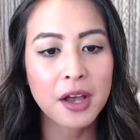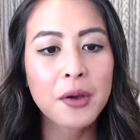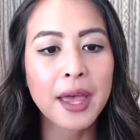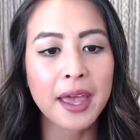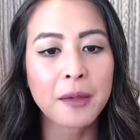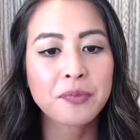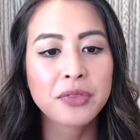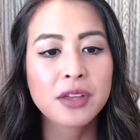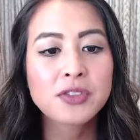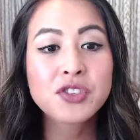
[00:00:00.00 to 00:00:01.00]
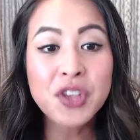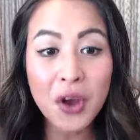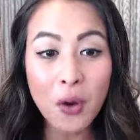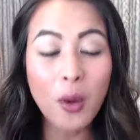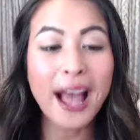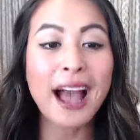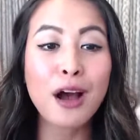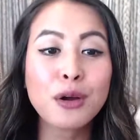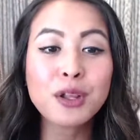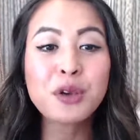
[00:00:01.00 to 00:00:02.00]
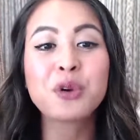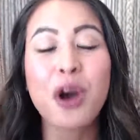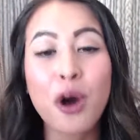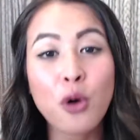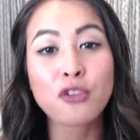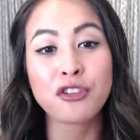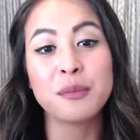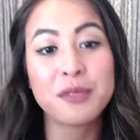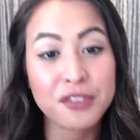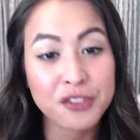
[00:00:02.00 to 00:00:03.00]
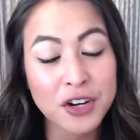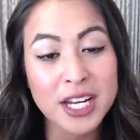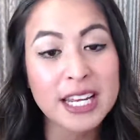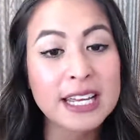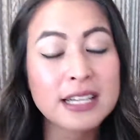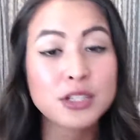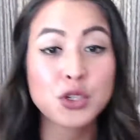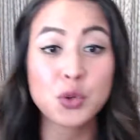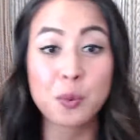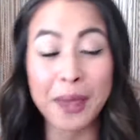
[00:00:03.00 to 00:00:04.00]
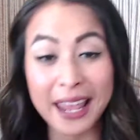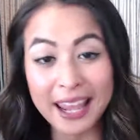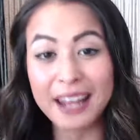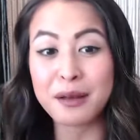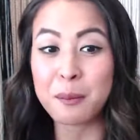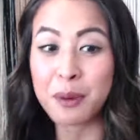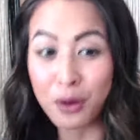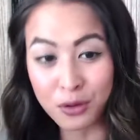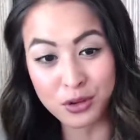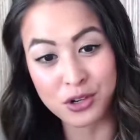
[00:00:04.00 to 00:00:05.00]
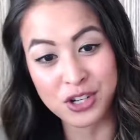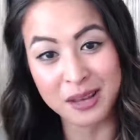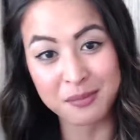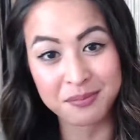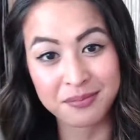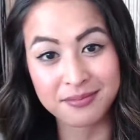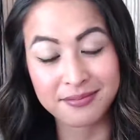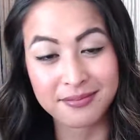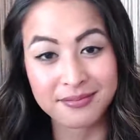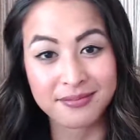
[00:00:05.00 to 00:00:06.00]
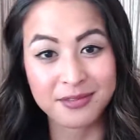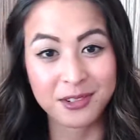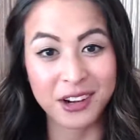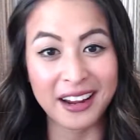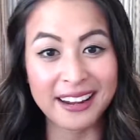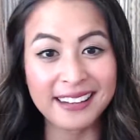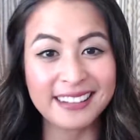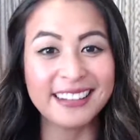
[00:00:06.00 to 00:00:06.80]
Okay. So how do you go from free to paid partnership, right?